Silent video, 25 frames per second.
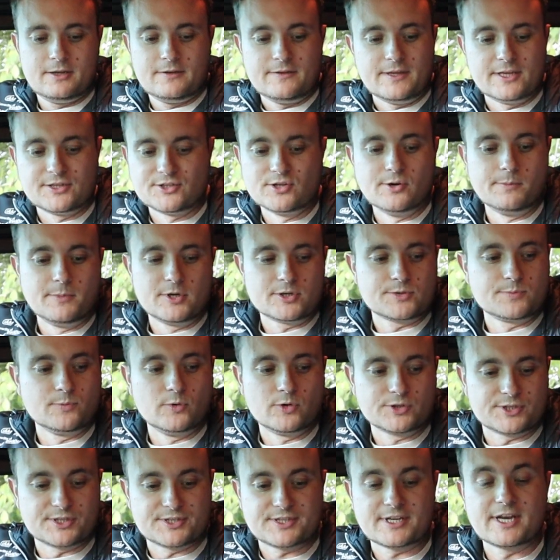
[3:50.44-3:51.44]
There's not much
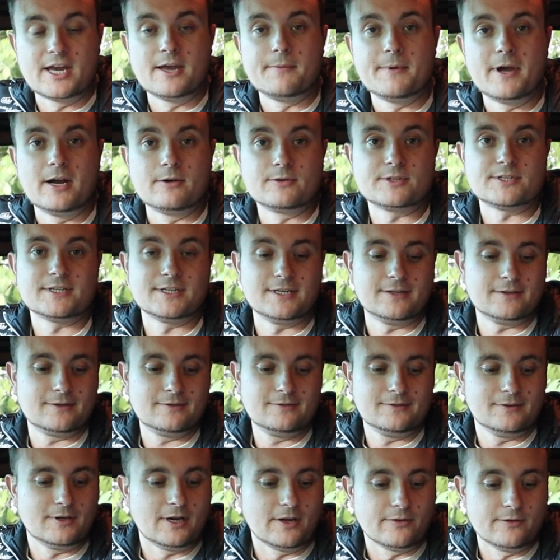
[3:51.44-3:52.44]
more to say about it
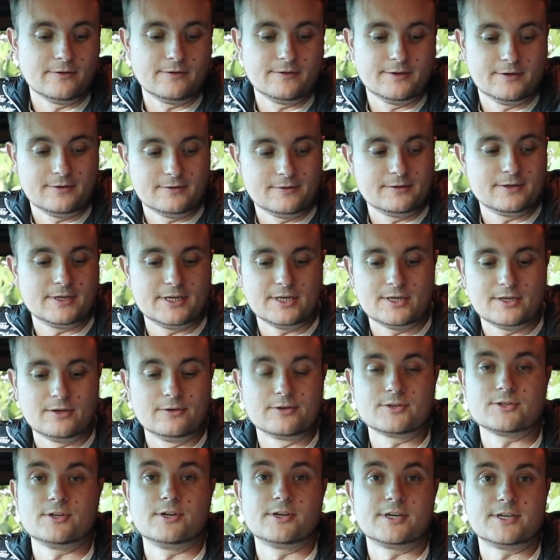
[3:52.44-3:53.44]
other than it
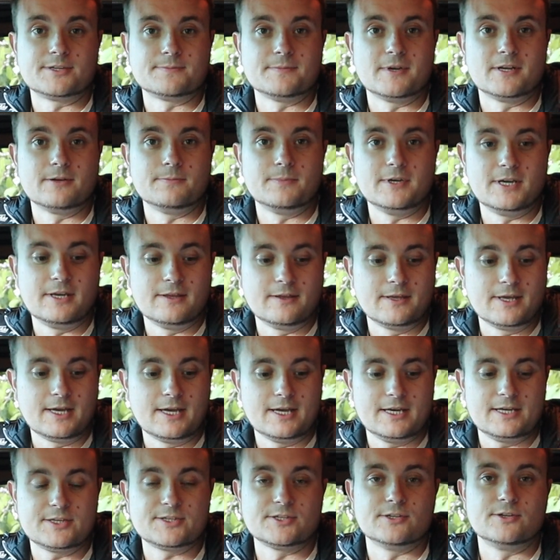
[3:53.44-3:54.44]
looks like it's meant to be
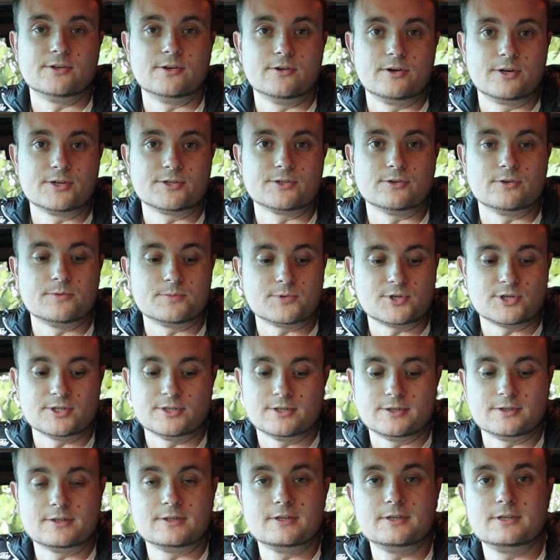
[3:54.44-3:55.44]
there. It's a nice
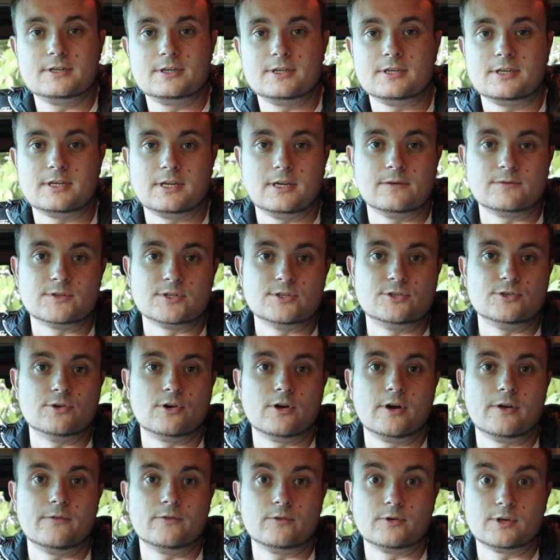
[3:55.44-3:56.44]
option, gives the
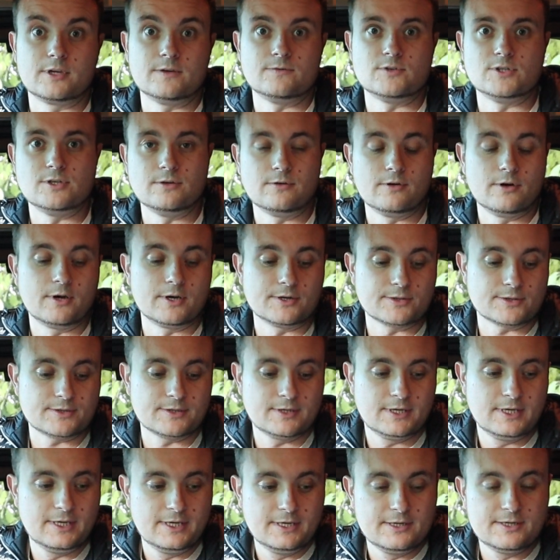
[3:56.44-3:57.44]
driver or gives you
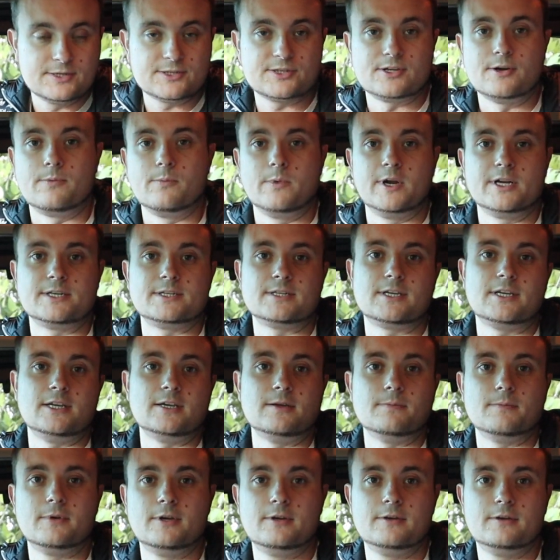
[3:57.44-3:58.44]
guys somewhere to
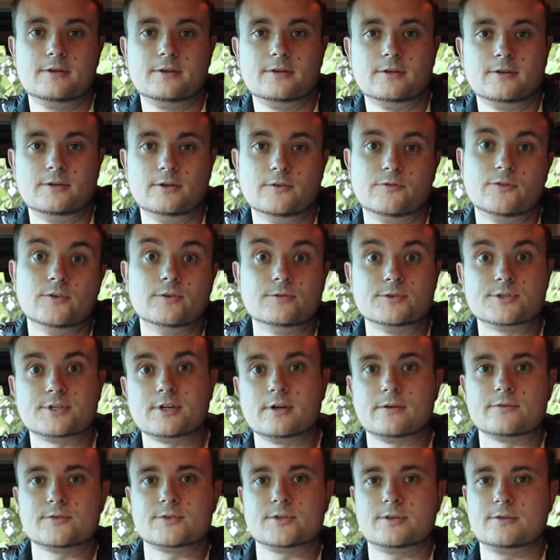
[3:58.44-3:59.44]
keep your
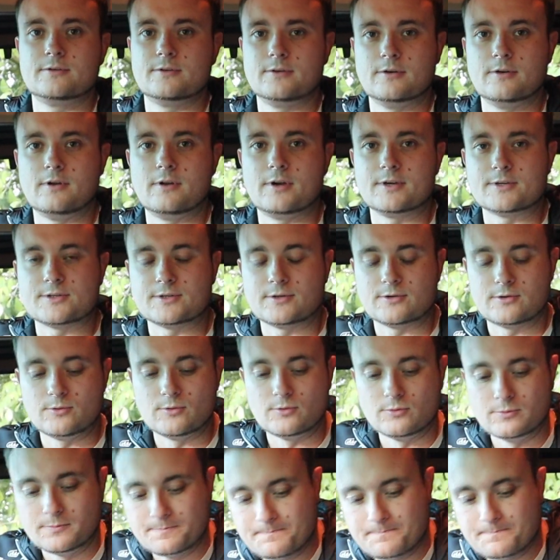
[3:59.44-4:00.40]
foodstuffs nice and cool.